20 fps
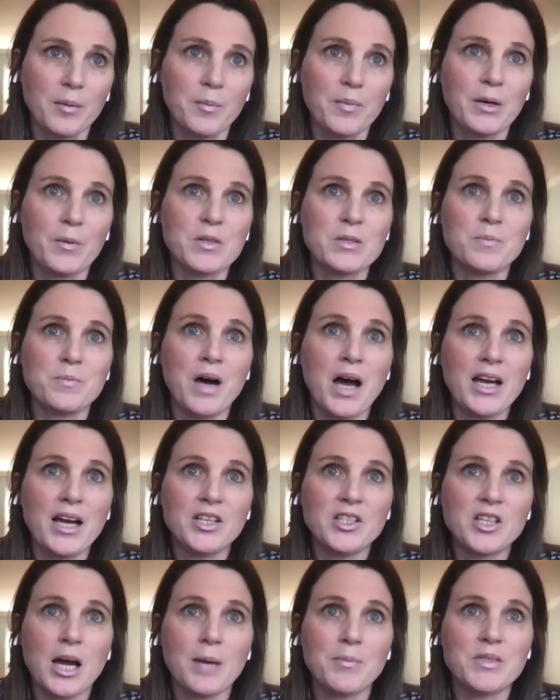but it was my
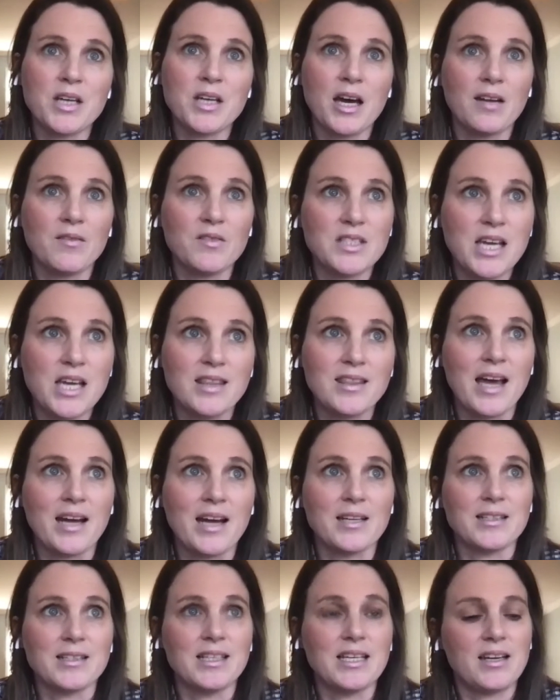job to kind of take that
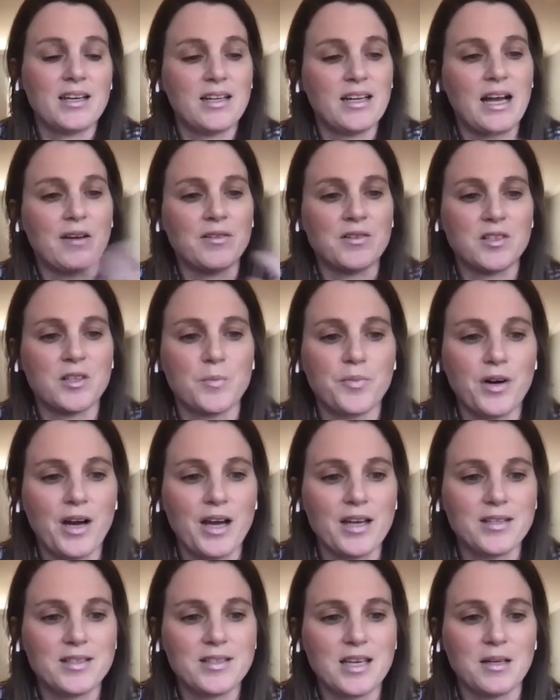and get it out into the
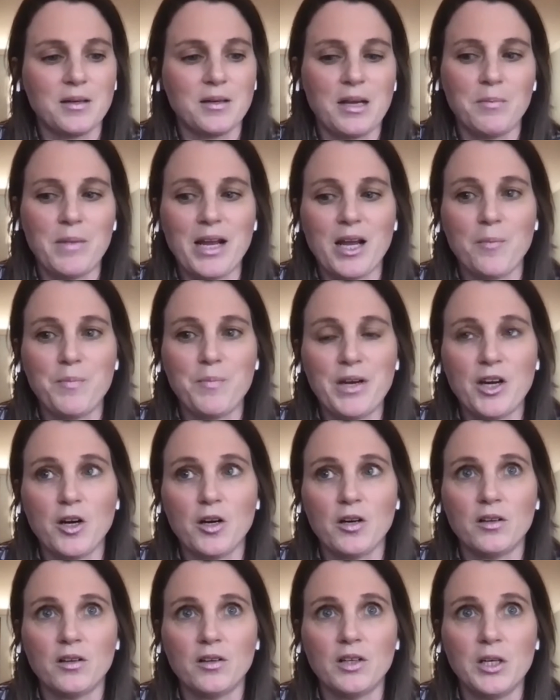press and make a
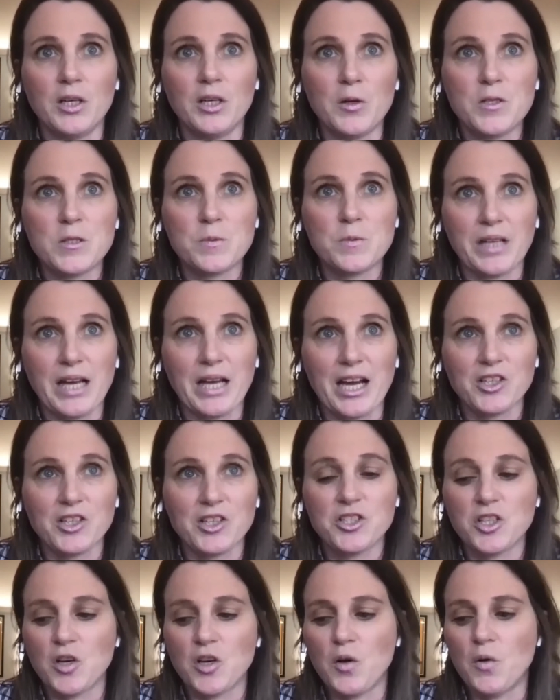bigger news splash.
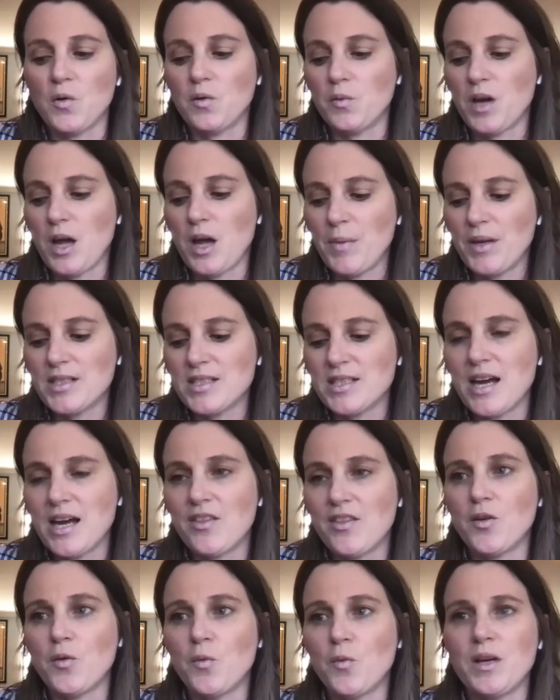So coming
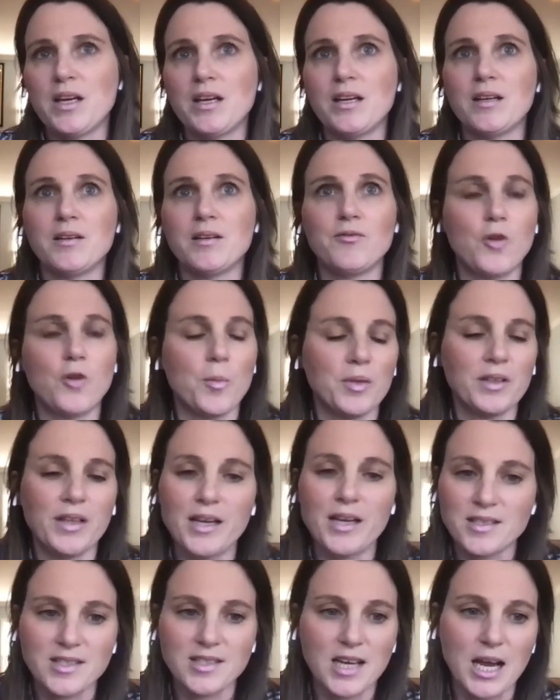together, we
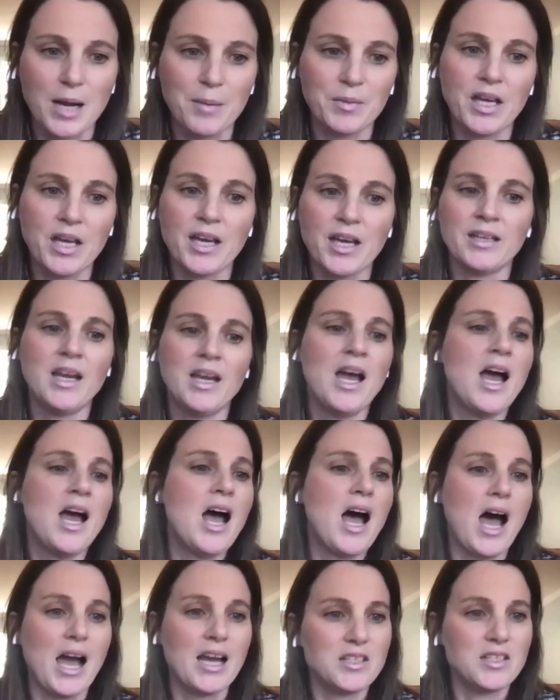formalized a timeline.
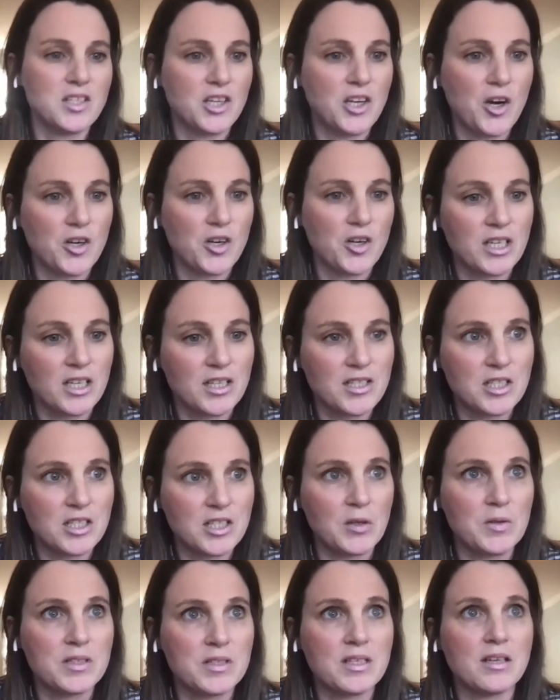I secured an
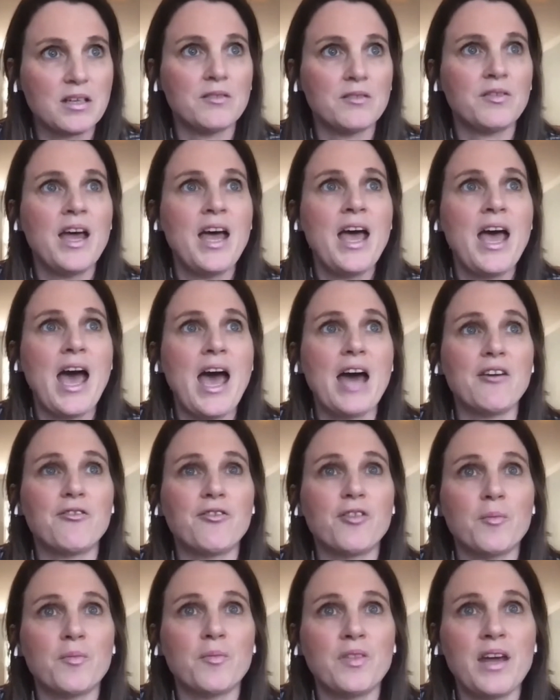exclusive. And
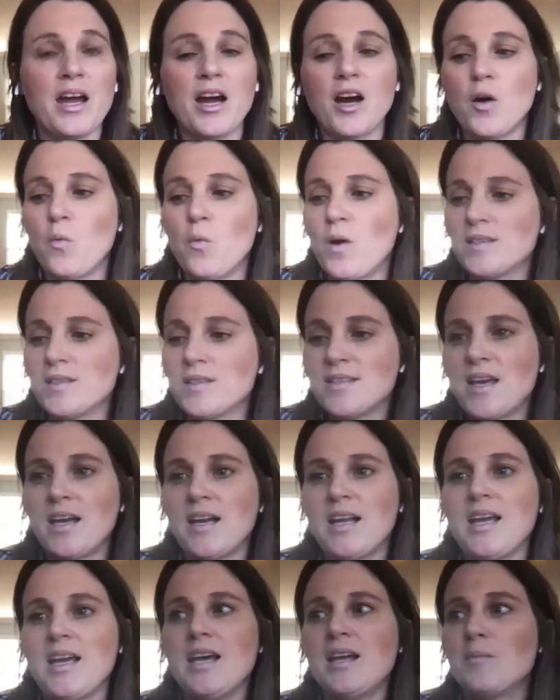from there, once that
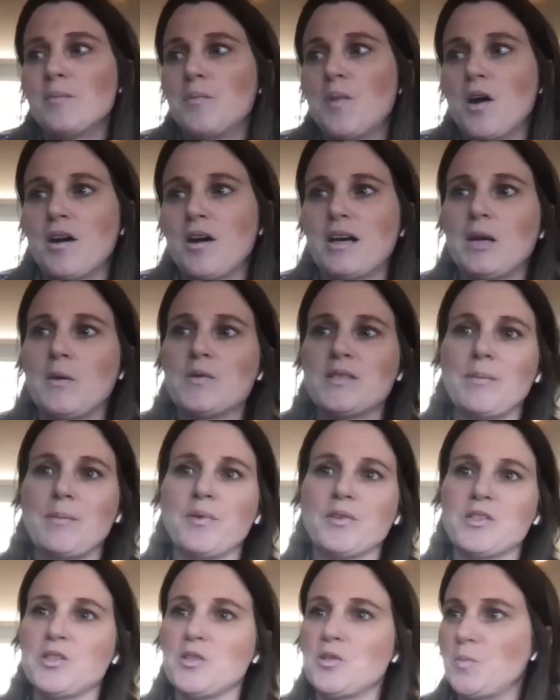hit, marketing was
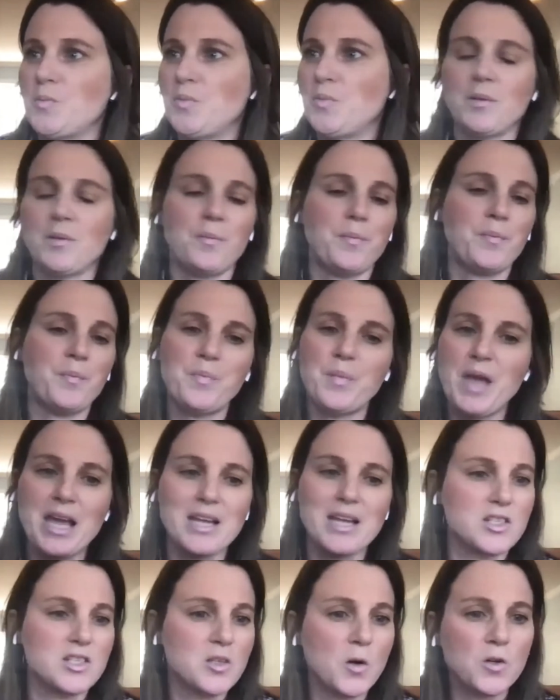able to put
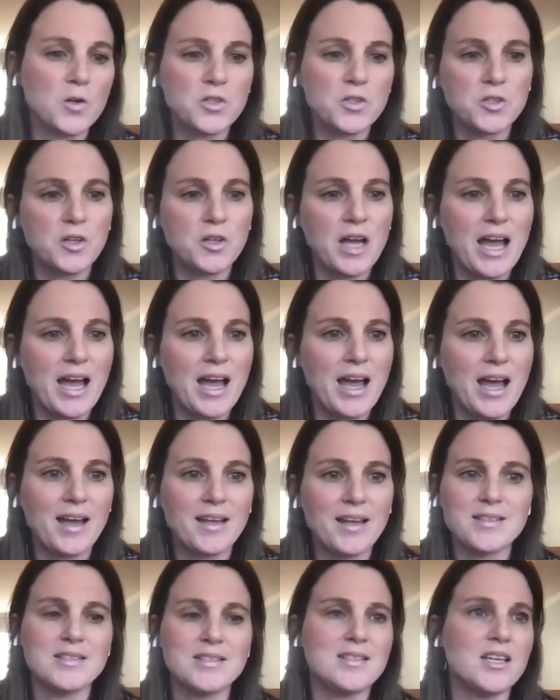paid social
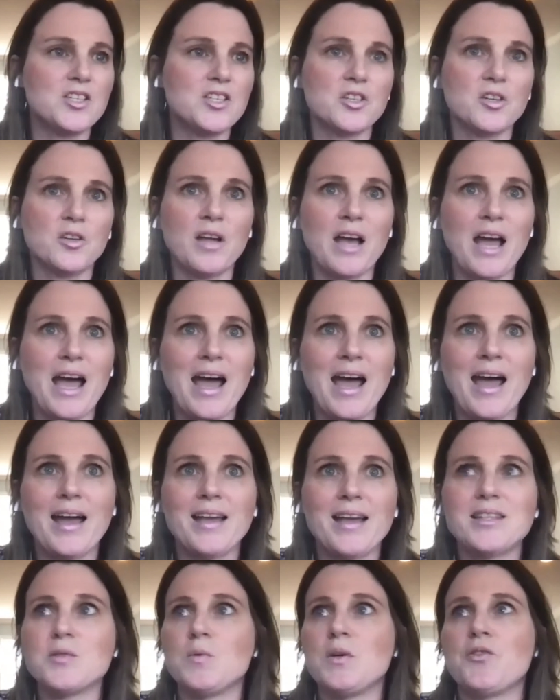ads, digital
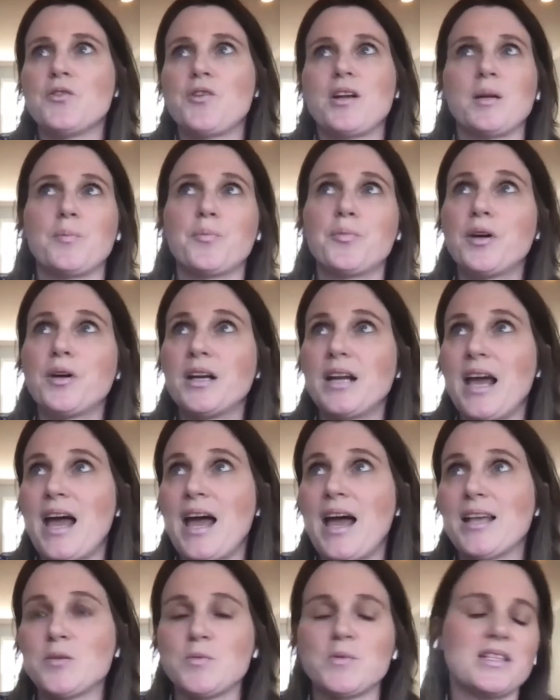ads. We created print
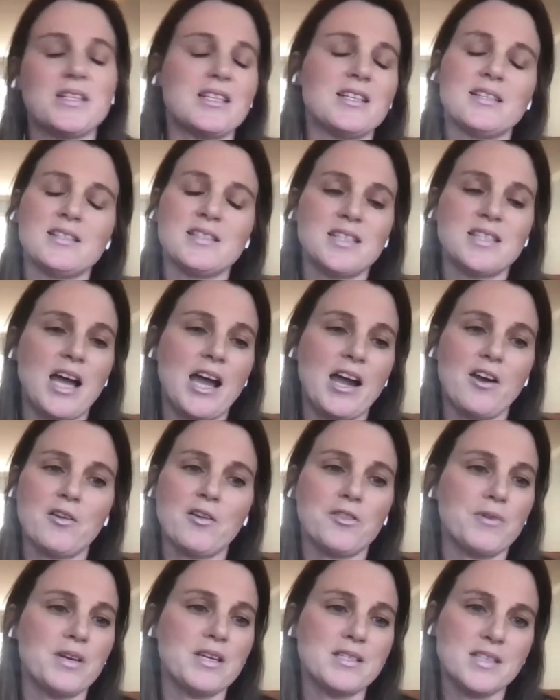ads. We did an entire
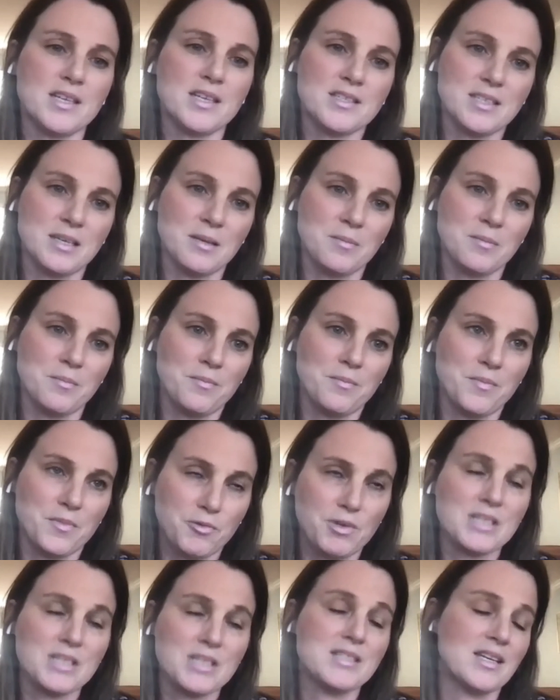
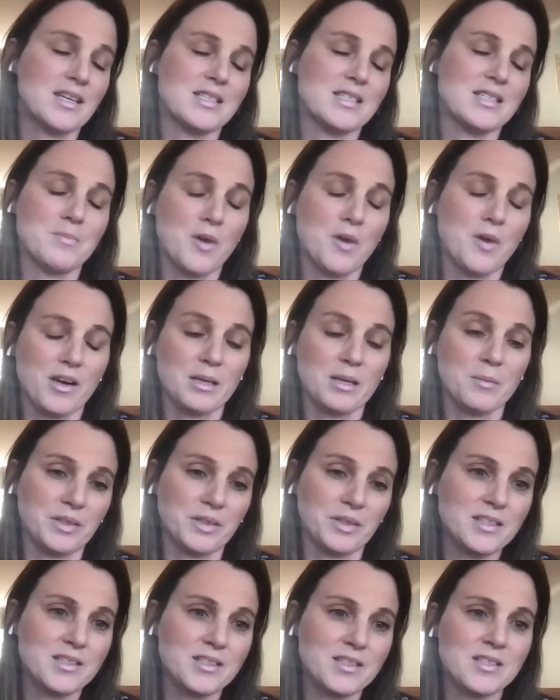360 marketing
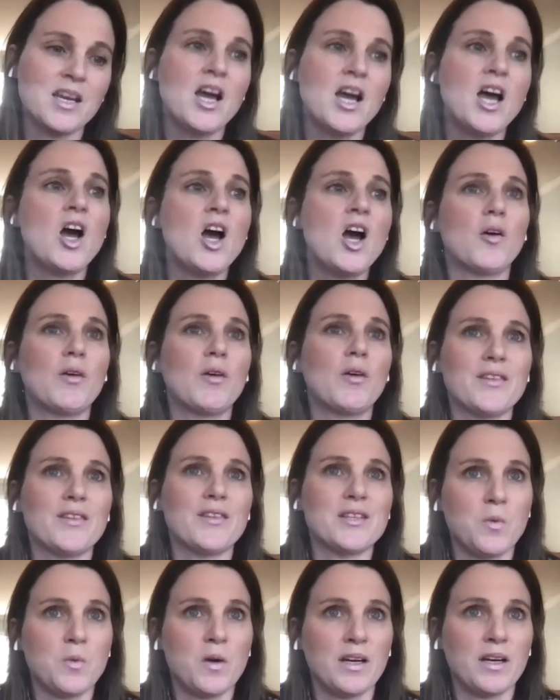blitz around
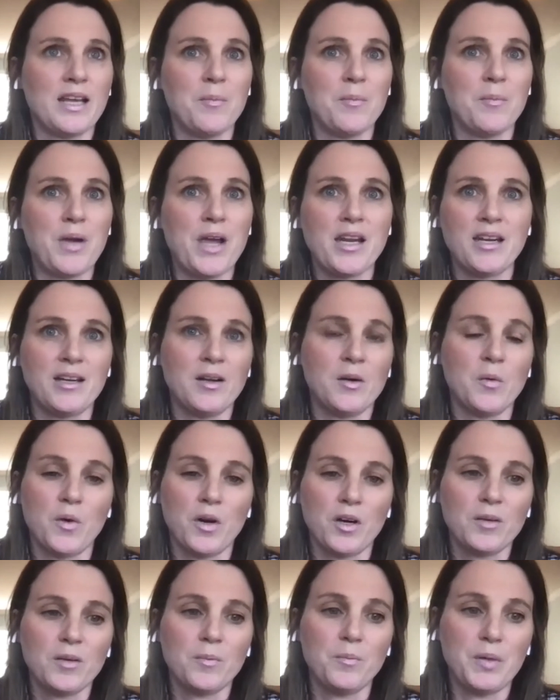this one campaign. And it
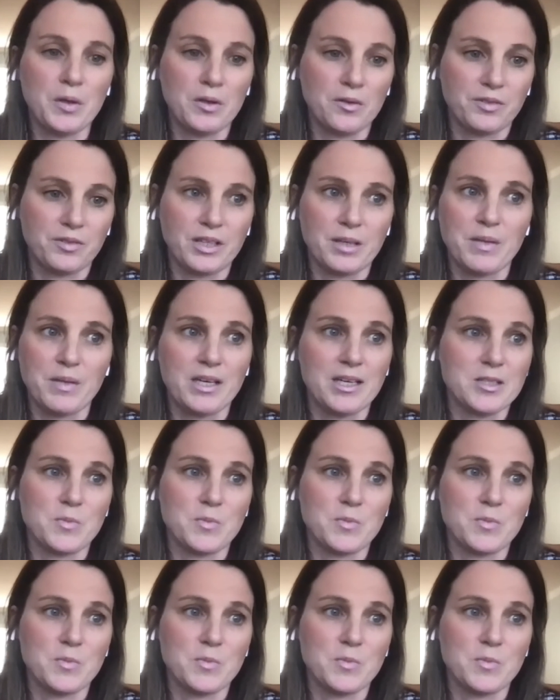worked beautifully because